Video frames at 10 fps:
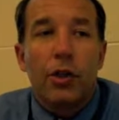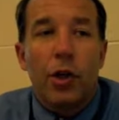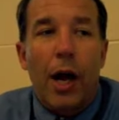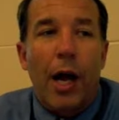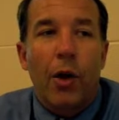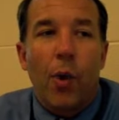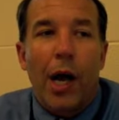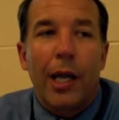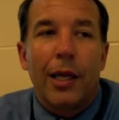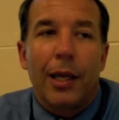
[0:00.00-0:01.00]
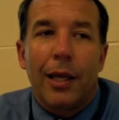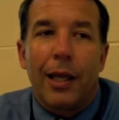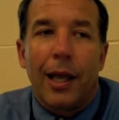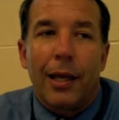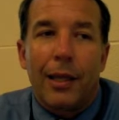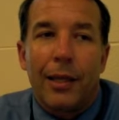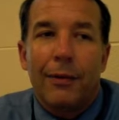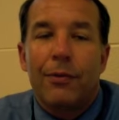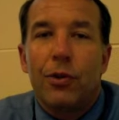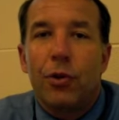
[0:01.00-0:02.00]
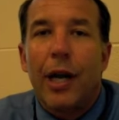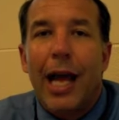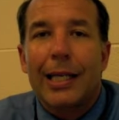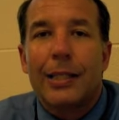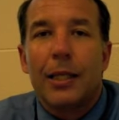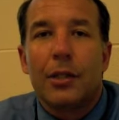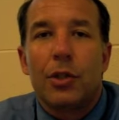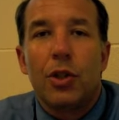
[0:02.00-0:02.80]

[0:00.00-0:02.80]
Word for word: So how do I give student access